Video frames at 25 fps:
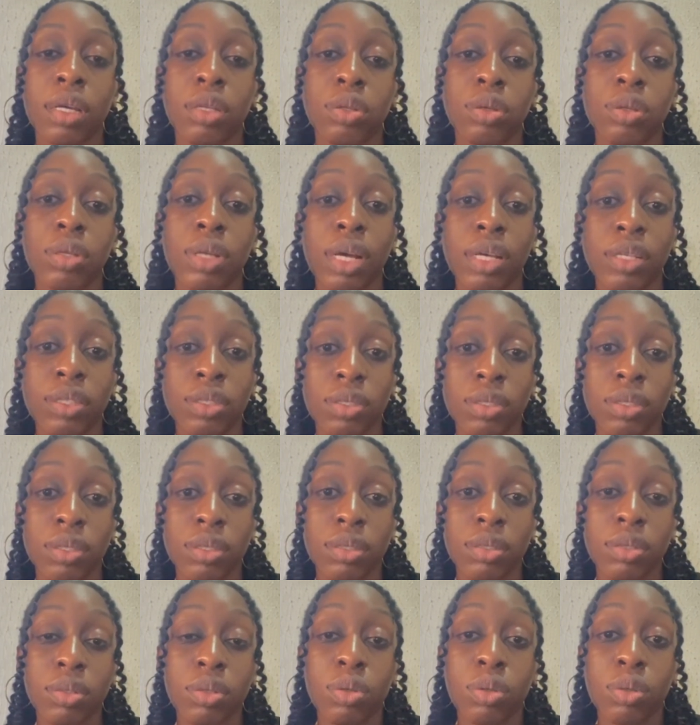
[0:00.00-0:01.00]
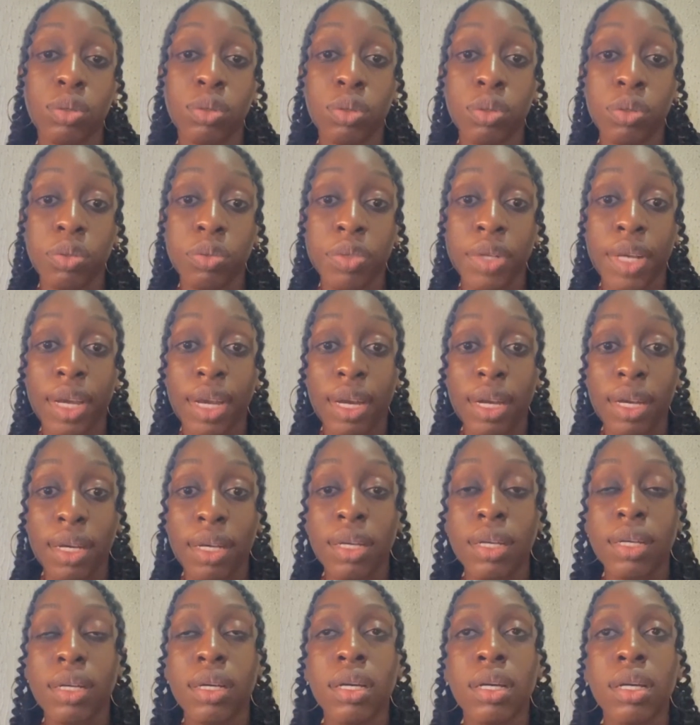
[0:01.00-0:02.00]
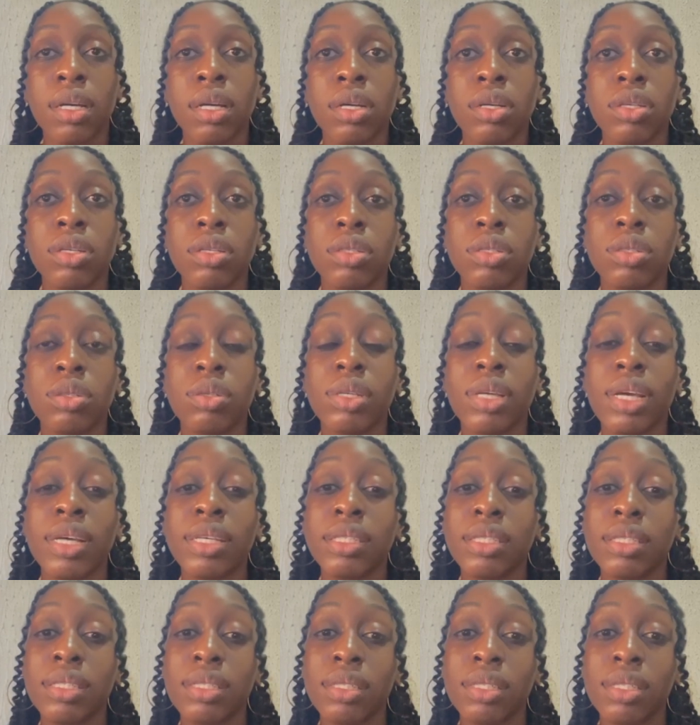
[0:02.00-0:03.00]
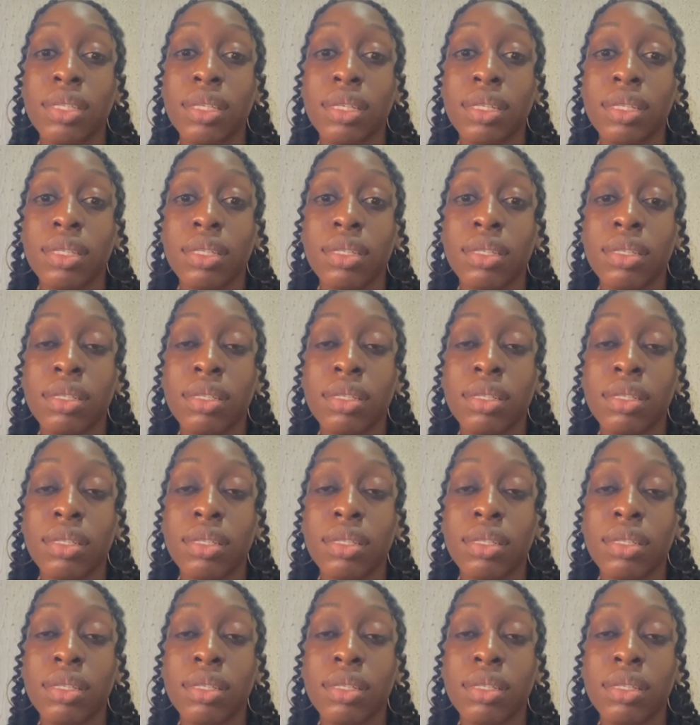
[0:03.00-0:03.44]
known as gonorrhea. So yesterday